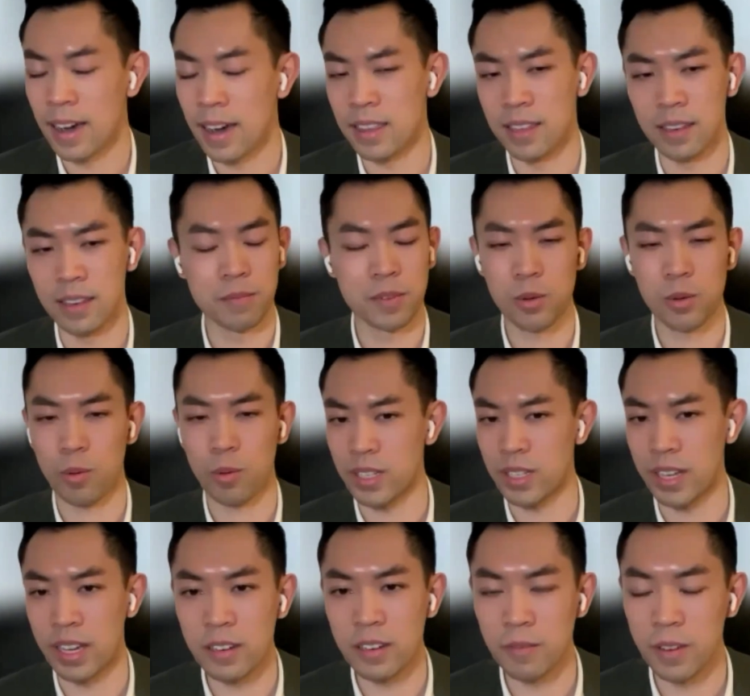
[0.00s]
And then
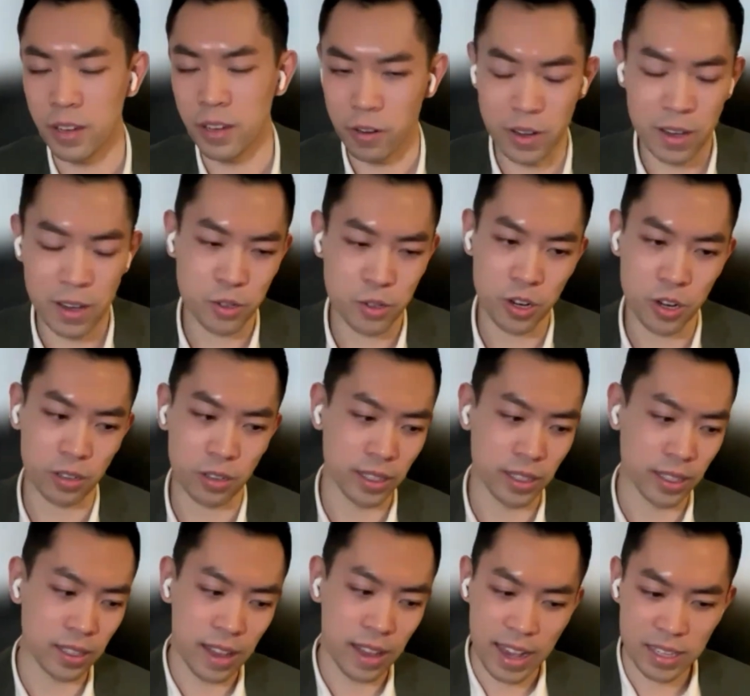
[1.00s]
towards the end of it, you're now
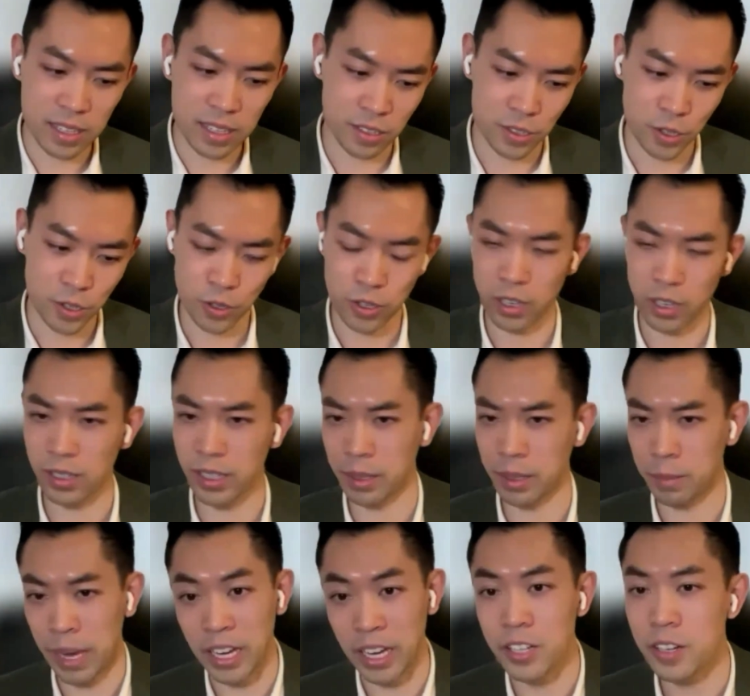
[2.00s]
juggling classes, you're
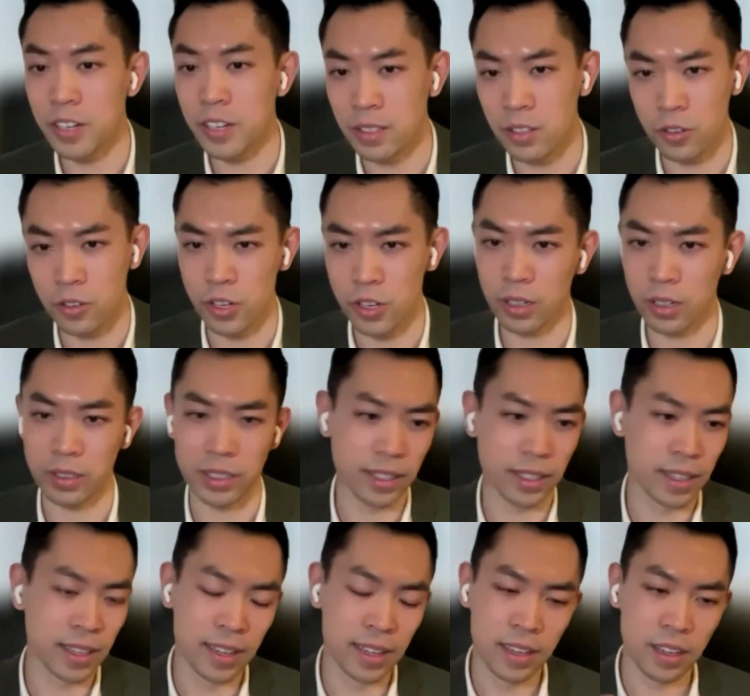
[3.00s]
juggling patients, you're juggling